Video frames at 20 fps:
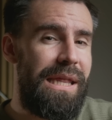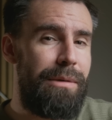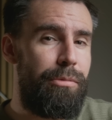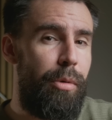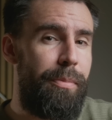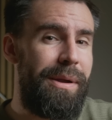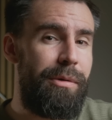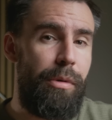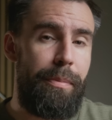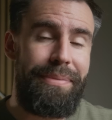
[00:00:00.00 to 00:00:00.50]
they
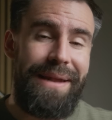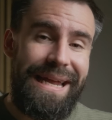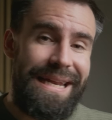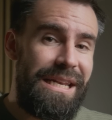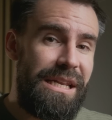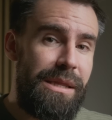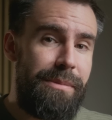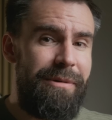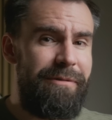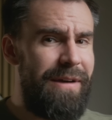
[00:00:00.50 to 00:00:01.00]
will be
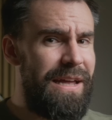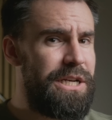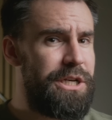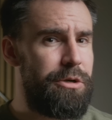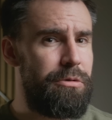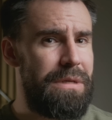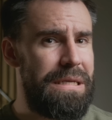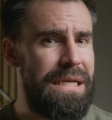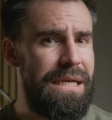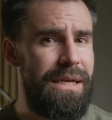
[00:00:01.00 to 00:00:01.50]
replacing them
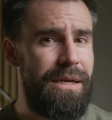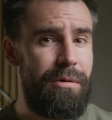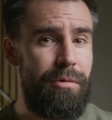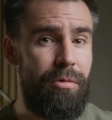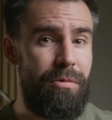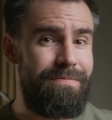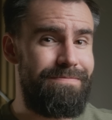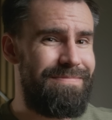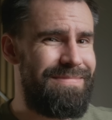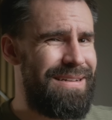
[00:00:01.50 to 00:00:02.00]
eventually,
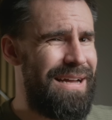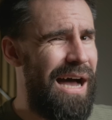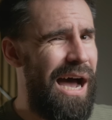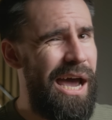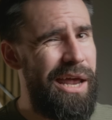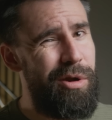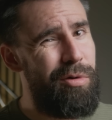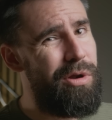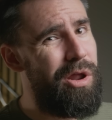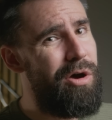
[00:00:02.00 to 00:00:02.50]

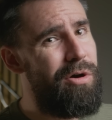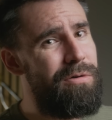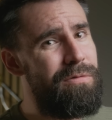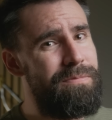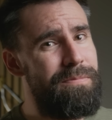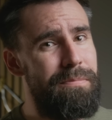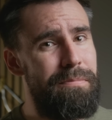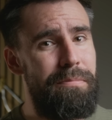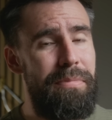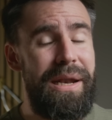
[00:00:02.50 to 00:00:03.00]
I don't know,
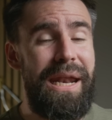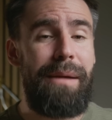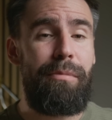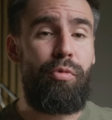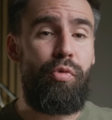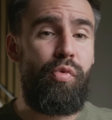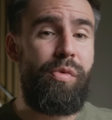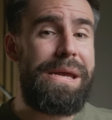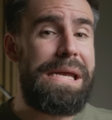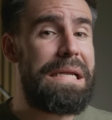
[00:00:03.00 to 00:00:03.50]
but
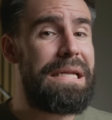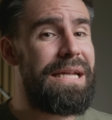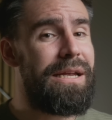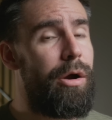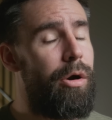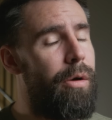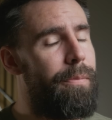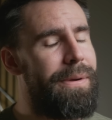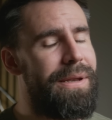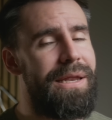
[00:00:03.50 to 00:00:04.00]
I'm really
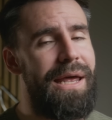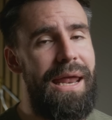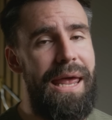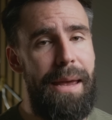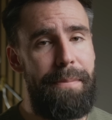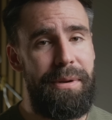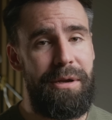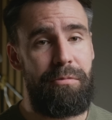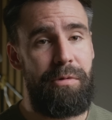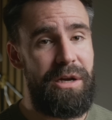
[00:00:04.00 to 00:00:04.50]
hoping that
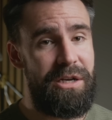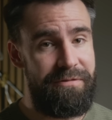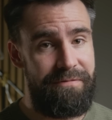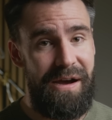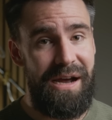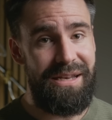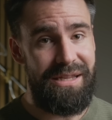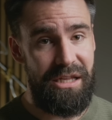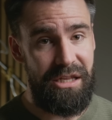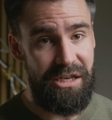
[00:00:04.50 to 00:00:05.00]
Epic
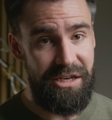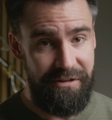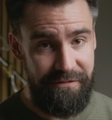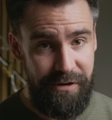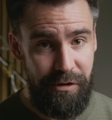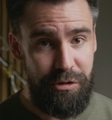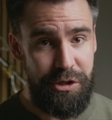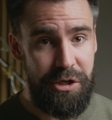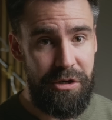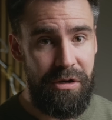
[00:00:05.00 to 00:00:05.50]
rectifies this in the
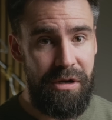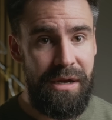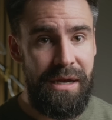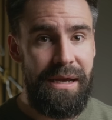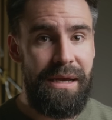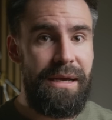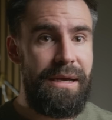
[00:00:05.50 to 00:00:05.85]
future,